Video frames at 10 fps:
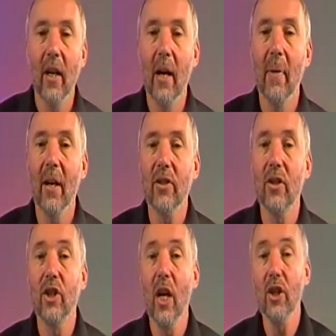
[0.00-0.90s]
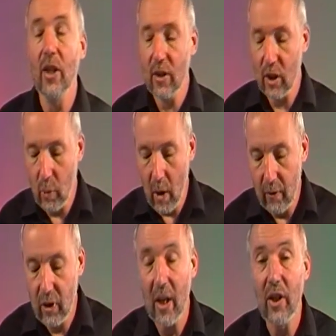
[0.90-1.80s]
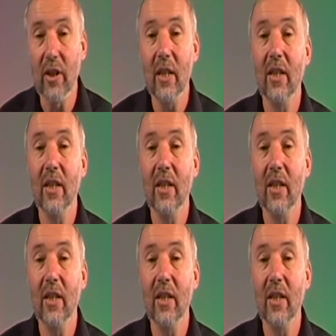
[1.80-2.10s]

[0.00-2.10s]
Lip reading: amongst the judges, the 12 judges.